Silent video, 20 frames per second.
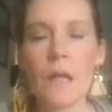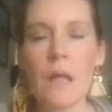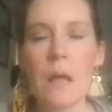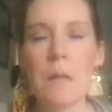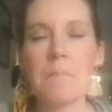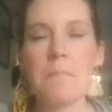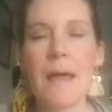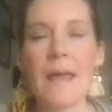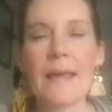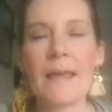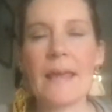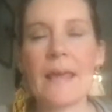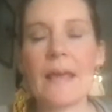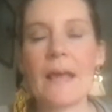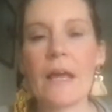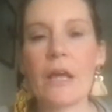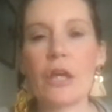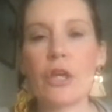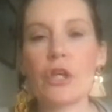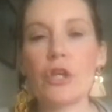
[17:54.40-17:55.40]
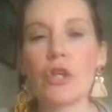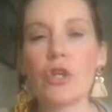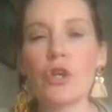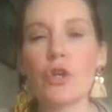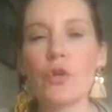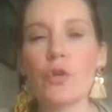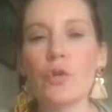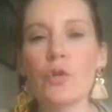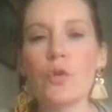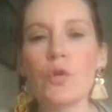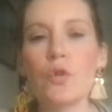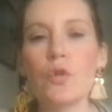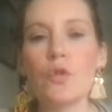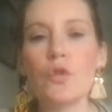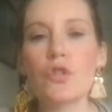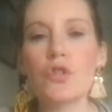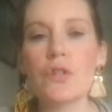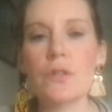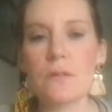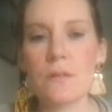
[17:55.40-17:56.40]
making a huge
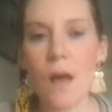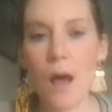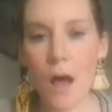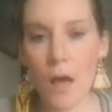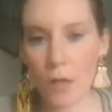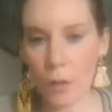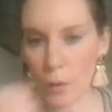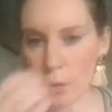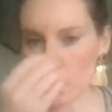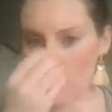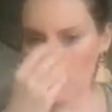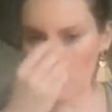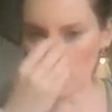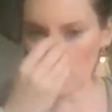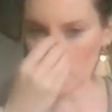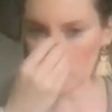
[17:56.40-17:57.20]
circle